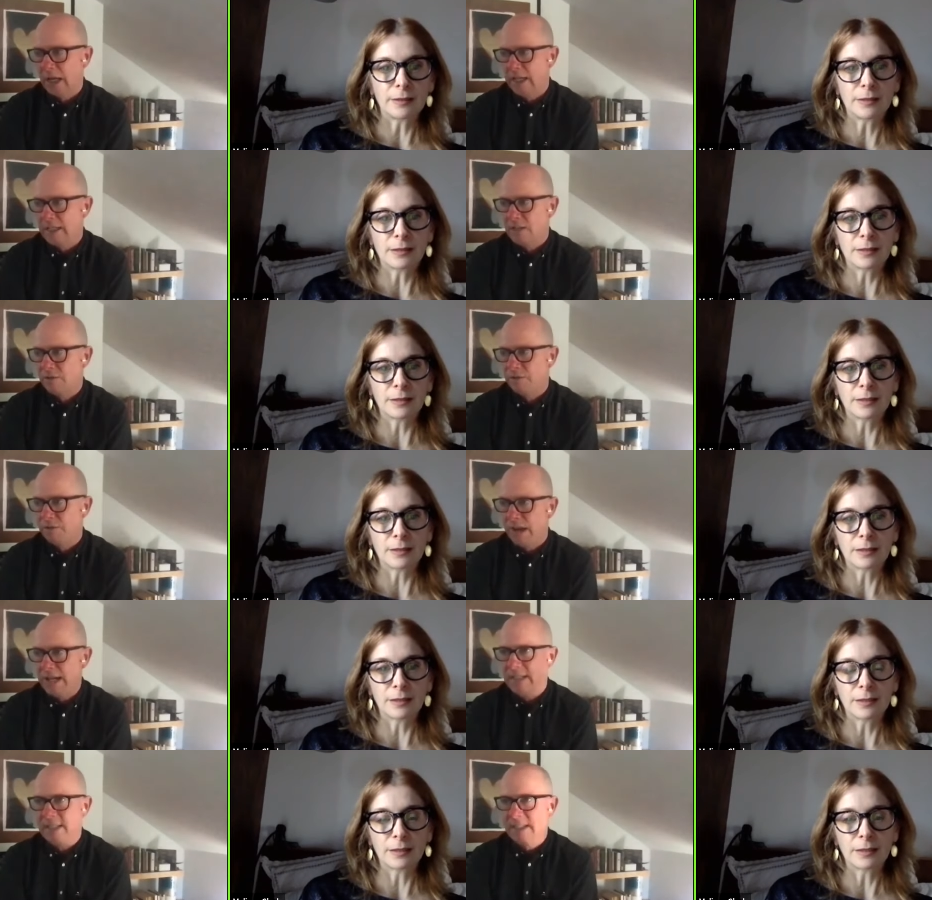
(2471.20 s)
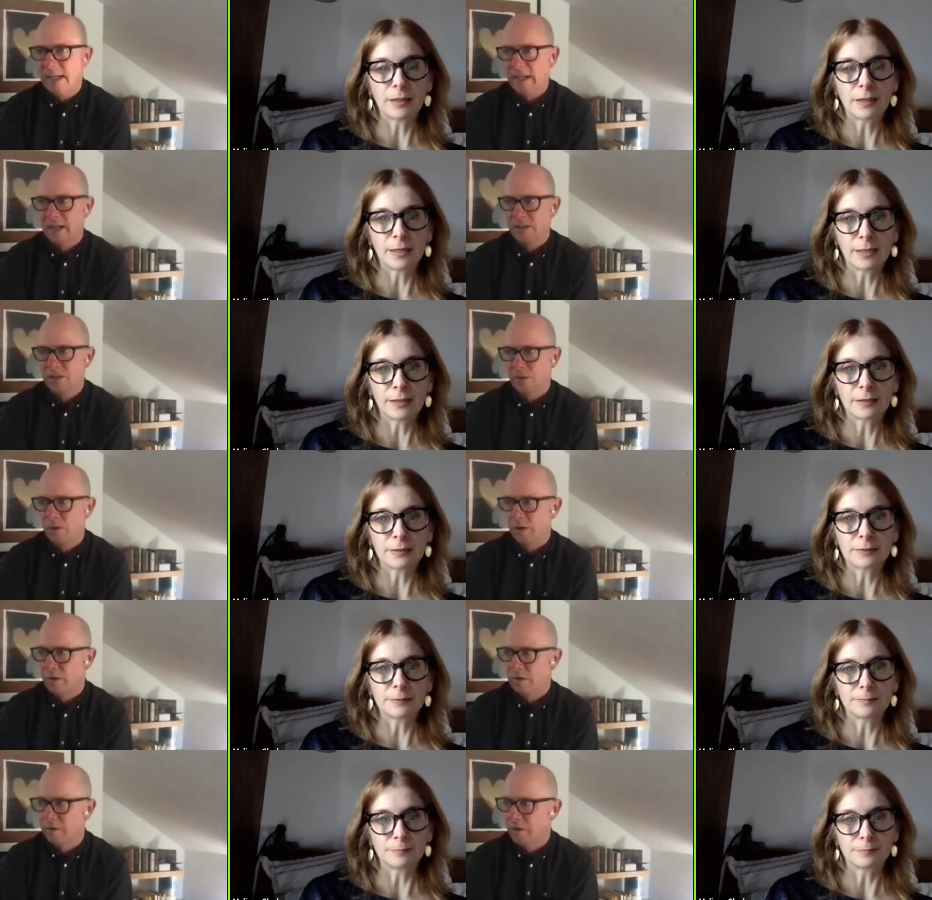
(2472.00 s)
Speaker 1: it's facing a
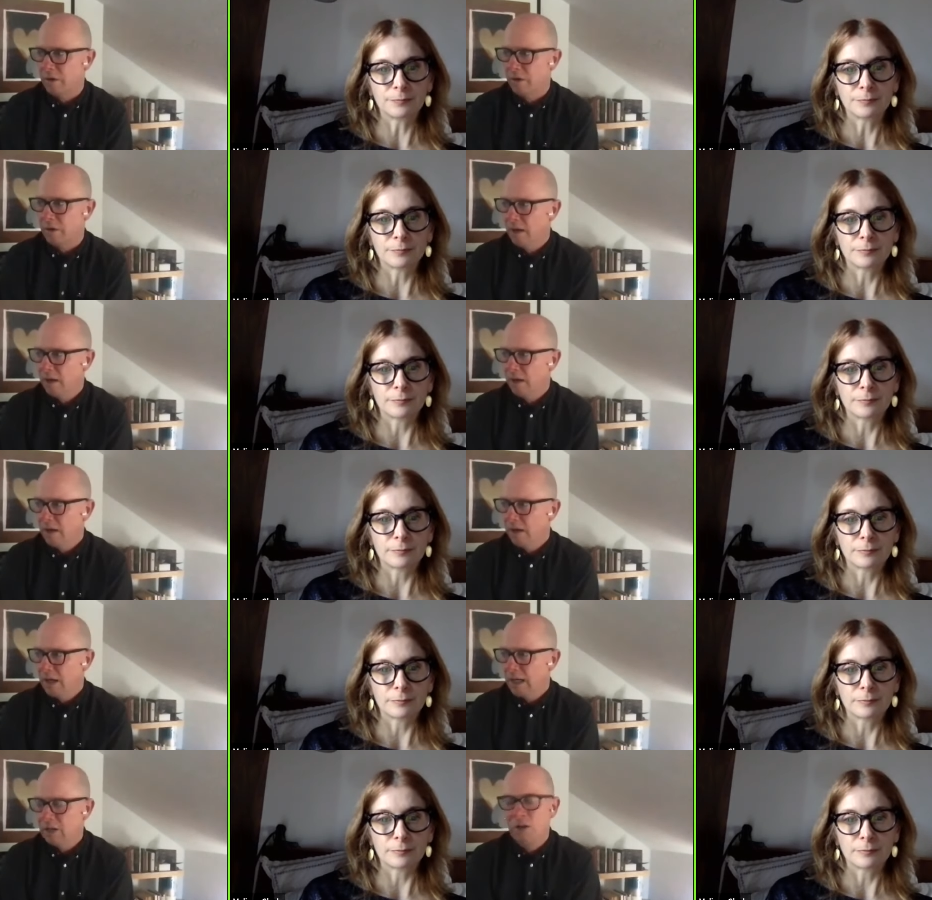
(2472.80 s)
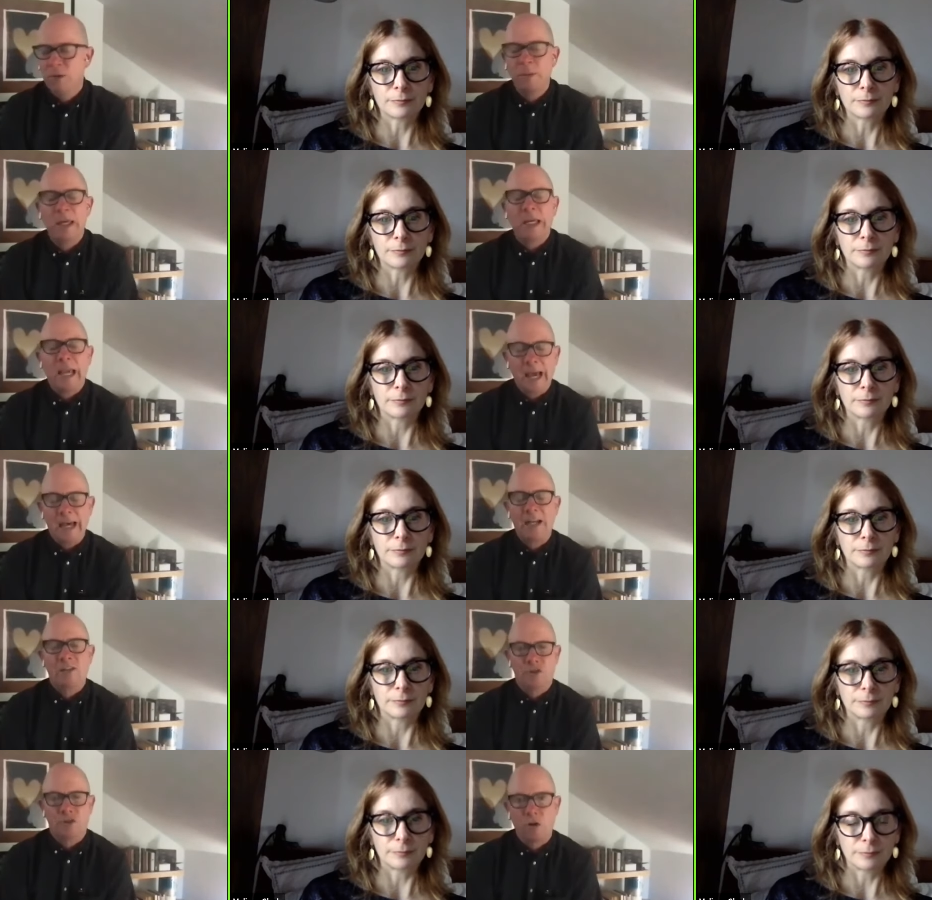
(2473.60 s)
sort of it could be
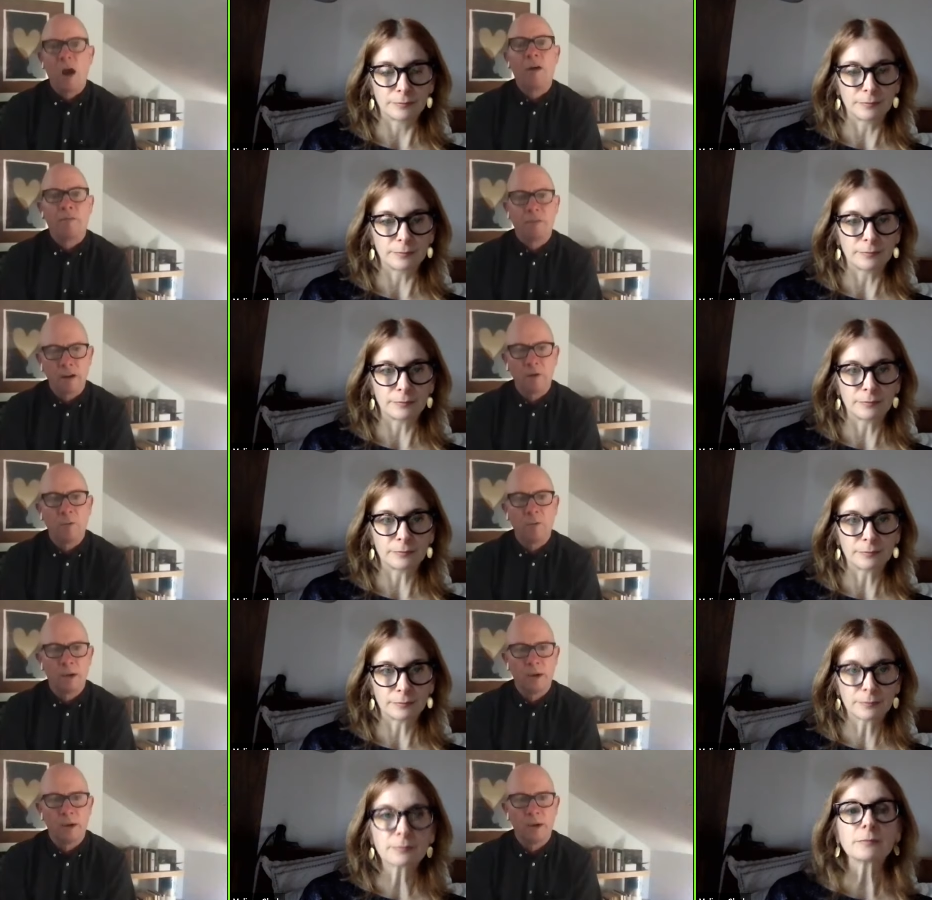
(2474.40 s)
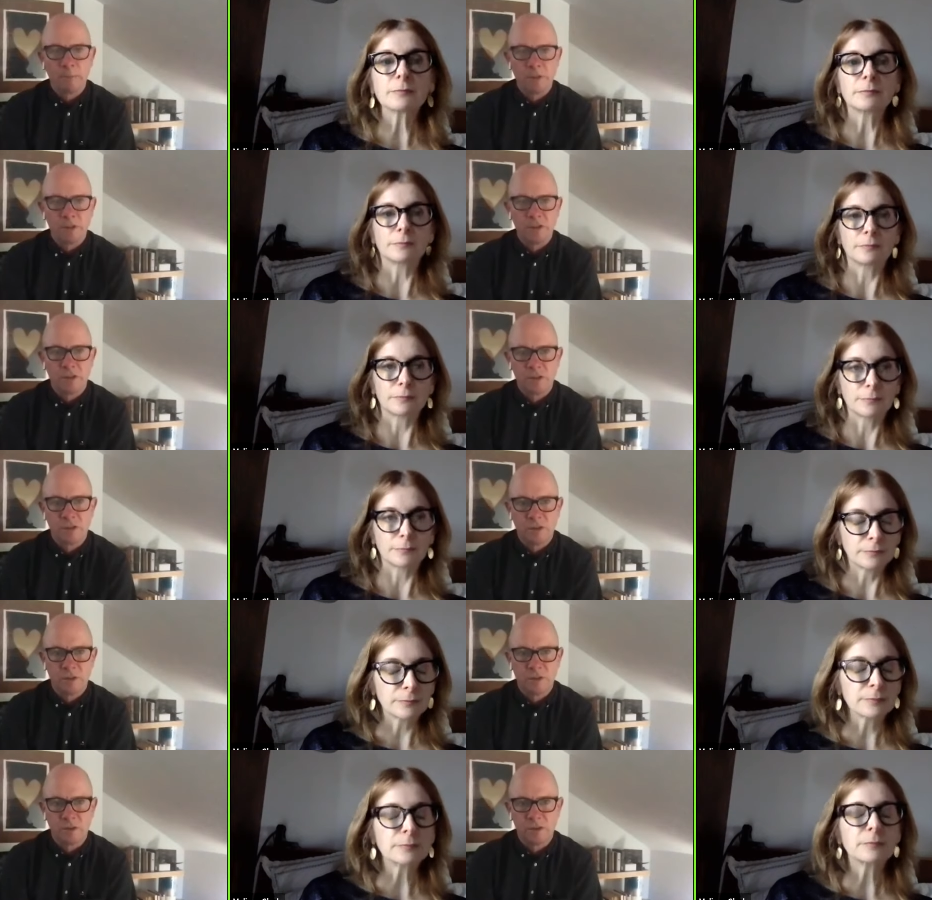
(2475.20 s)
catastrophic what happens
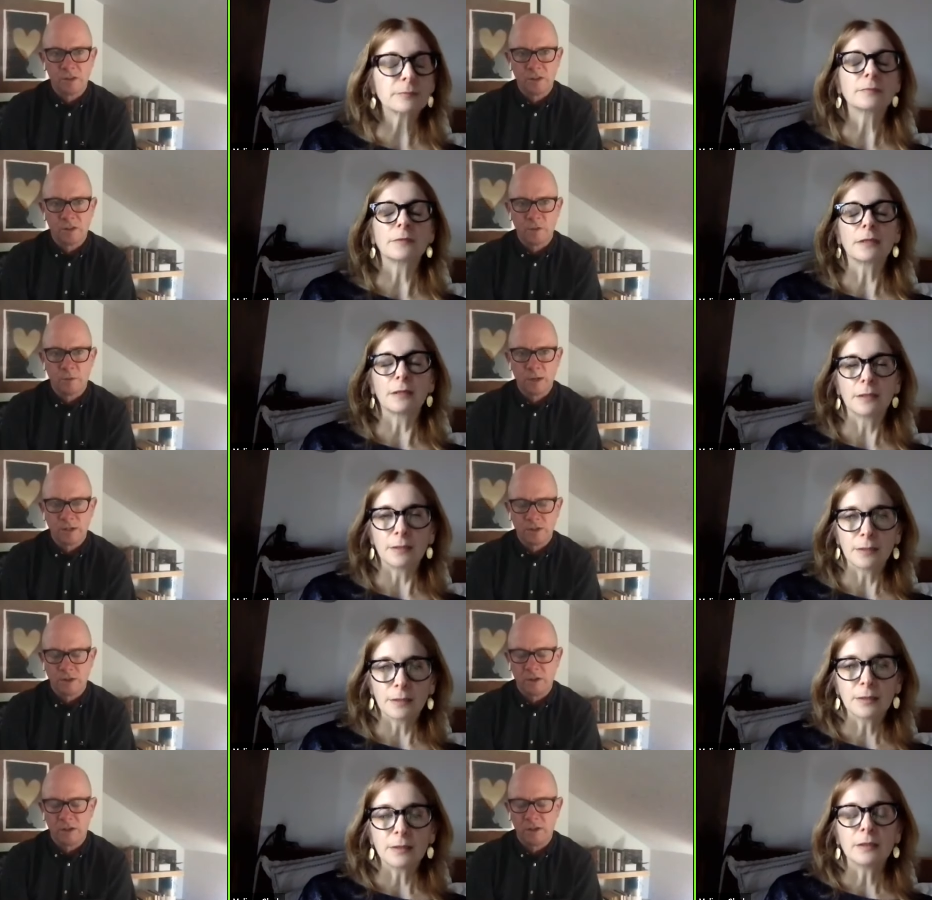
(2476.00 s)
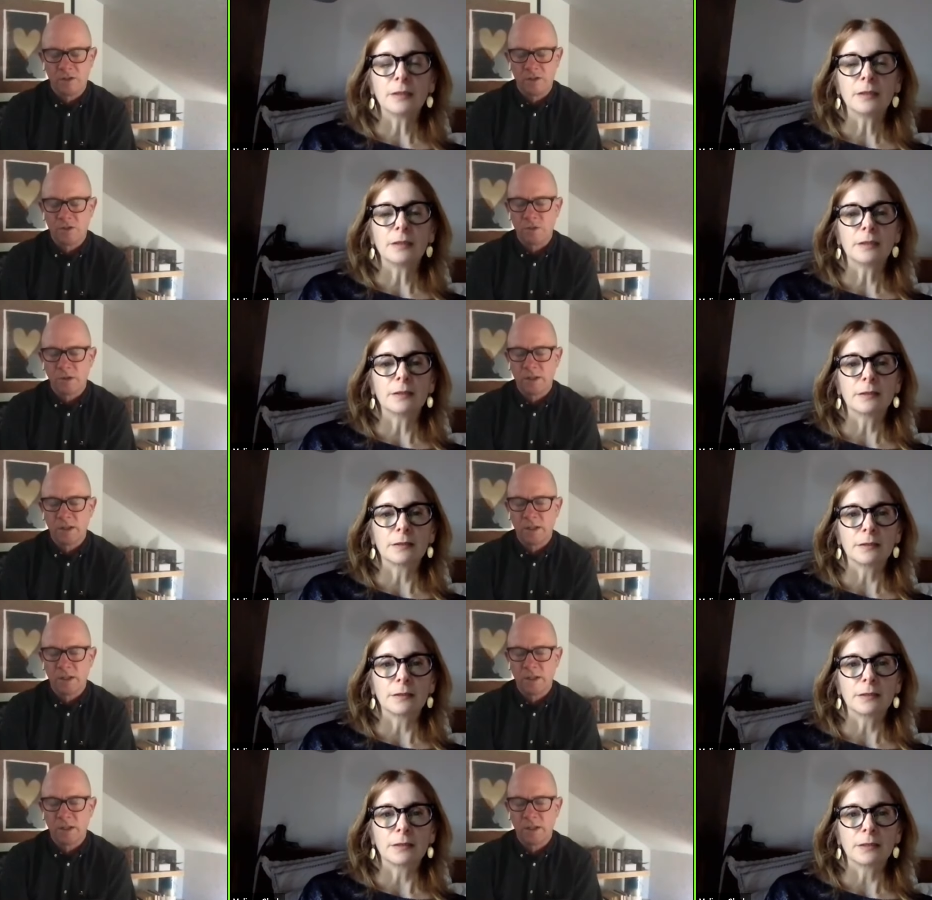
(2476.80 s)
to to the restaurant industry
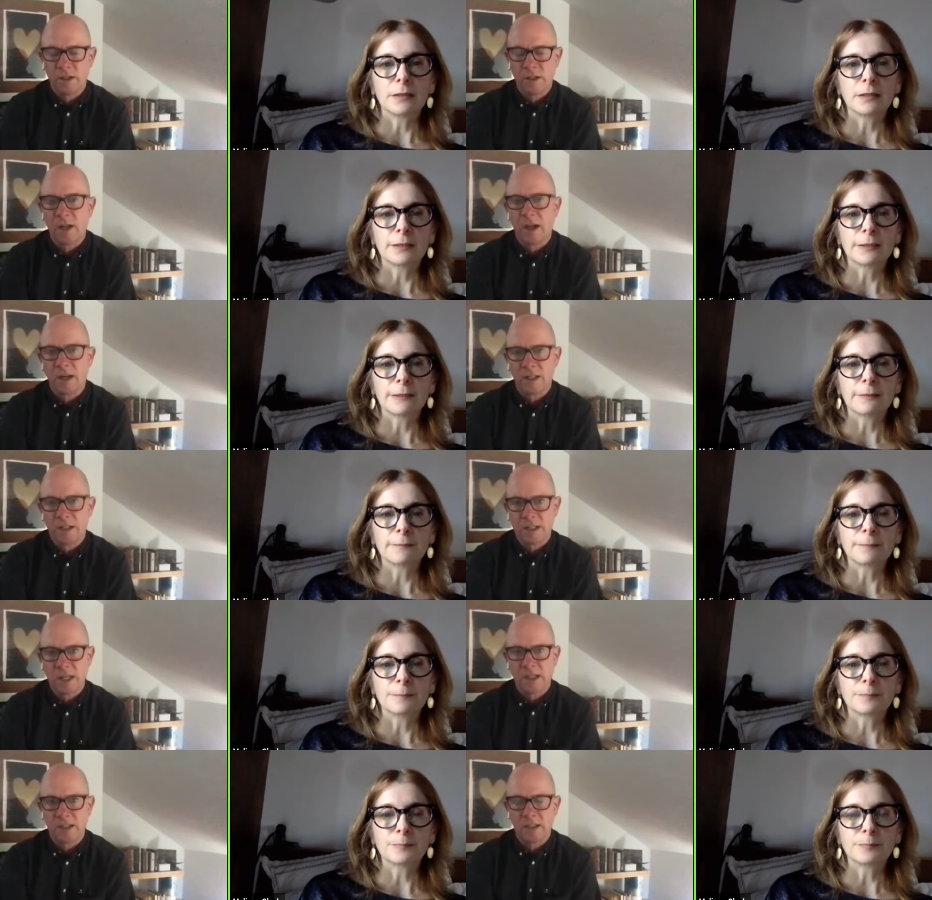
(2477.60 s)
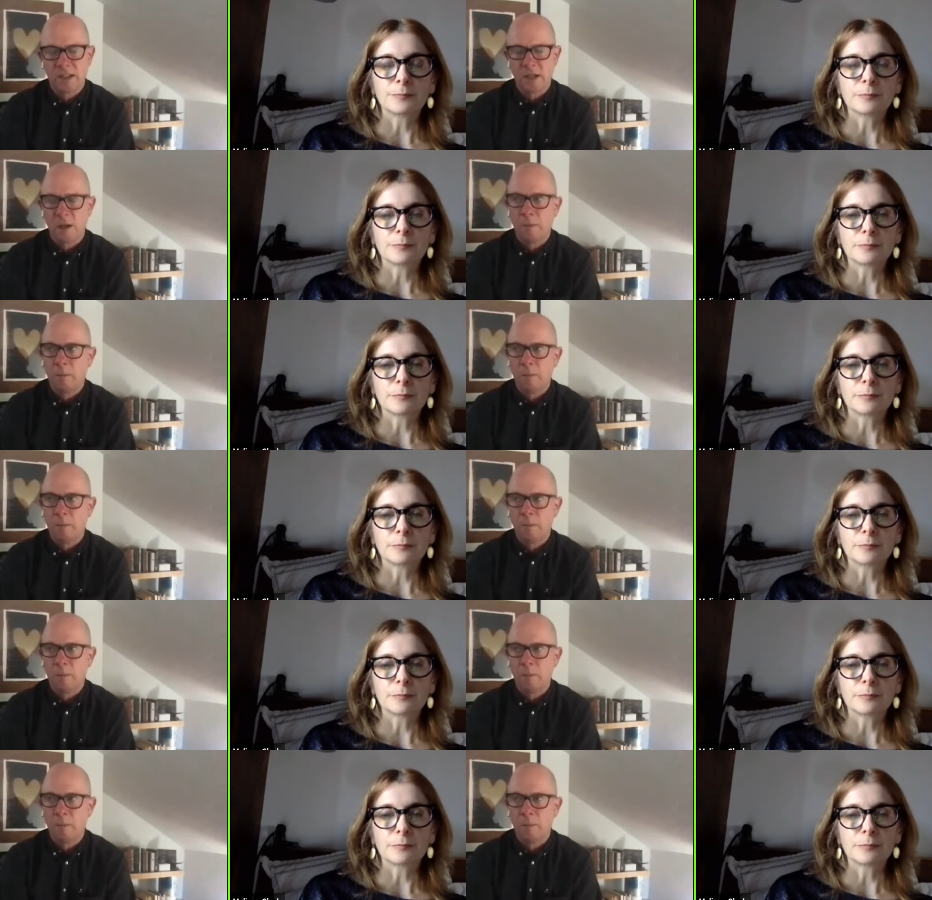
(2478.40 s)
and in the United States.